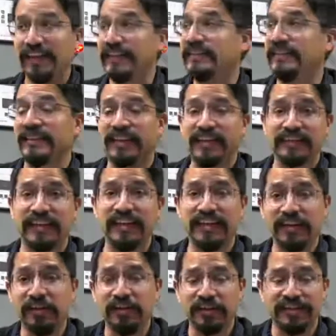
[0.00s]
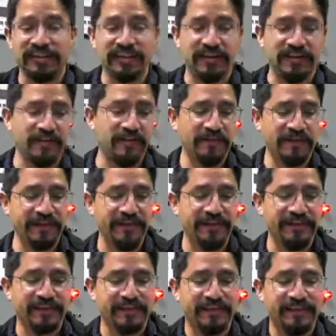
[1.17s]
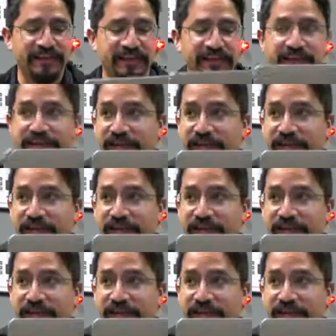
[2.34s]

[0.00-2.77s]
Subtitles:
It's a little noisy over here, so it's a little